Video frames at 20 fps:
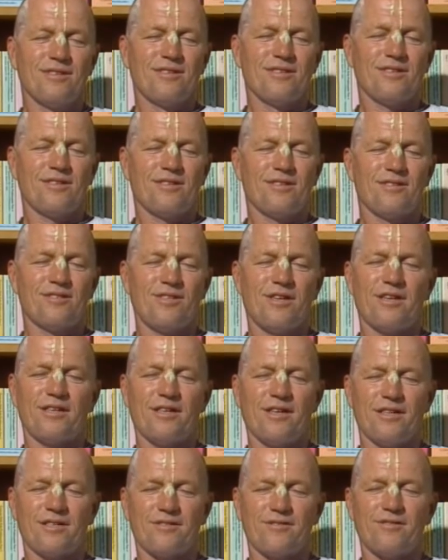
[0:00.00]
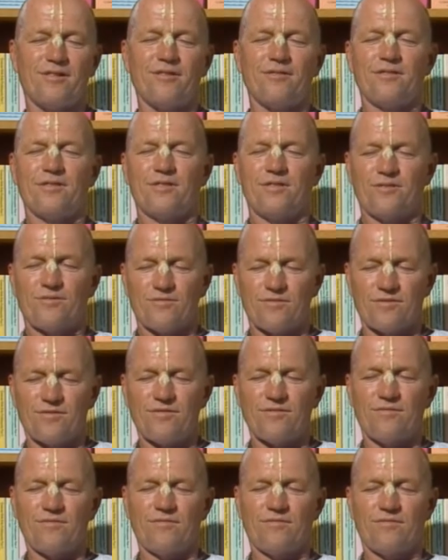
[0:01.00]
Jayananda always would
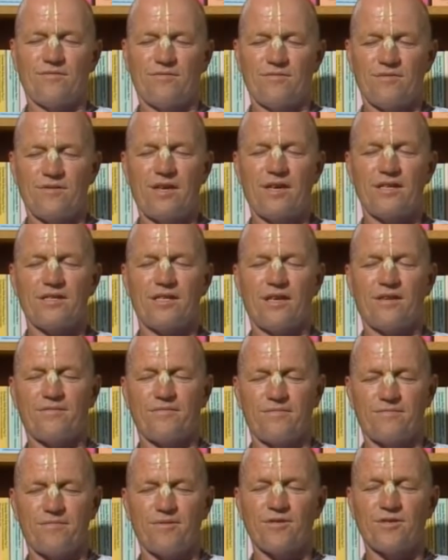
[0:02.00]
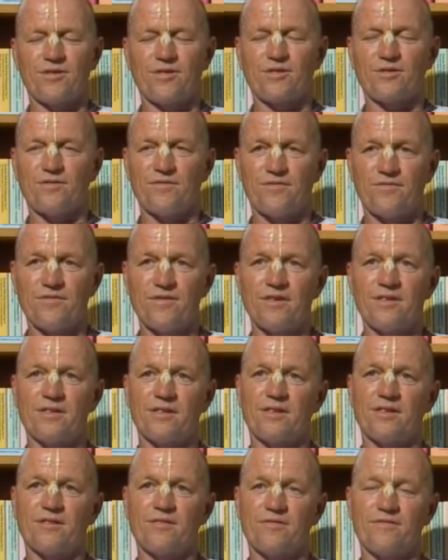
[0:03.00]
take that personal
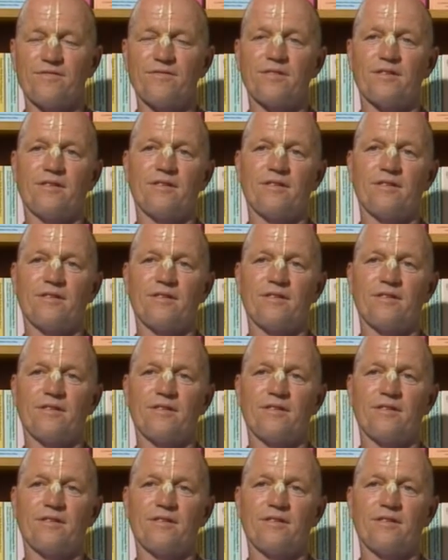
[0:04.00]
feeling of,